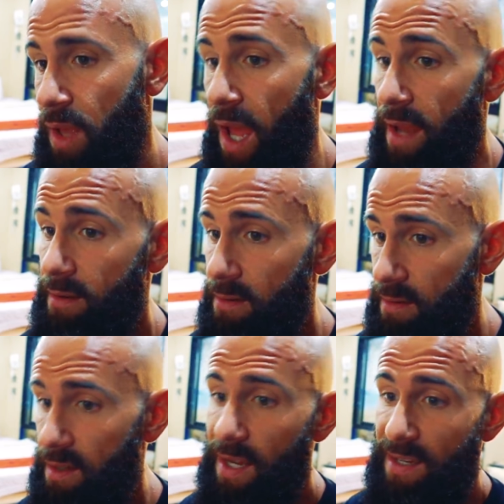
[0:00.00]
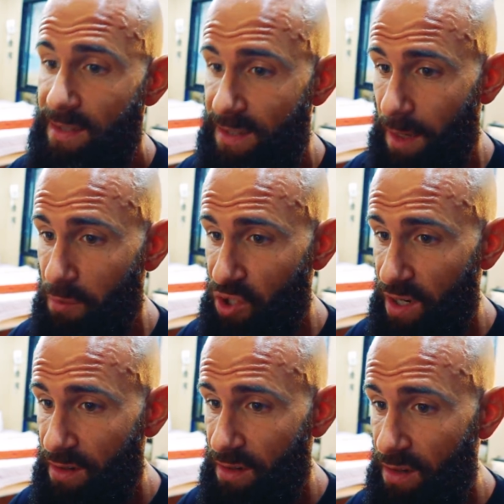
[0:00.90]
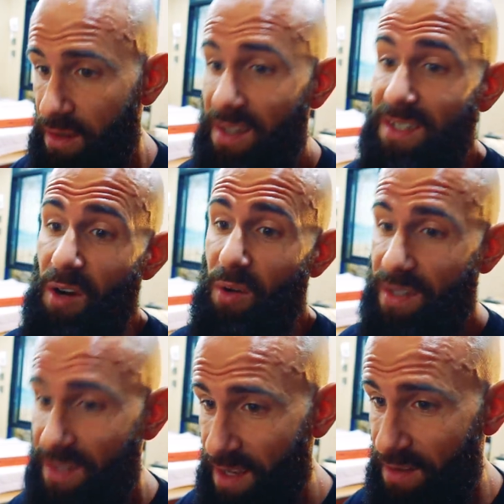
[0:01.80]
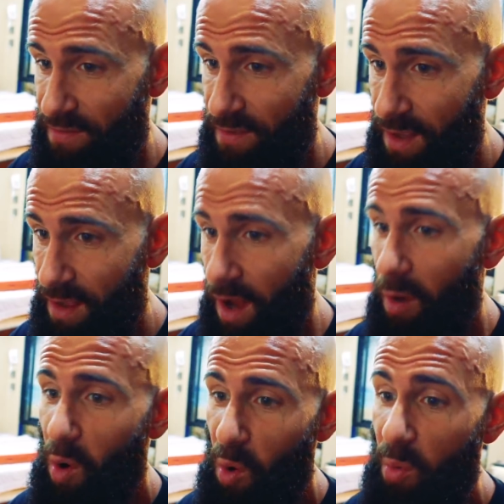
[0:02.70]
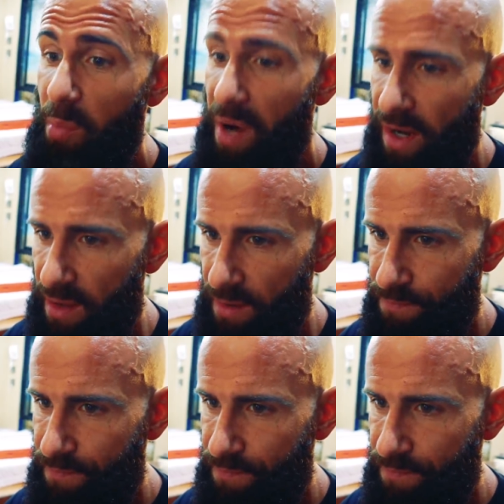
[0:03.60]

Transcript: and the test subject is ourself, our own body.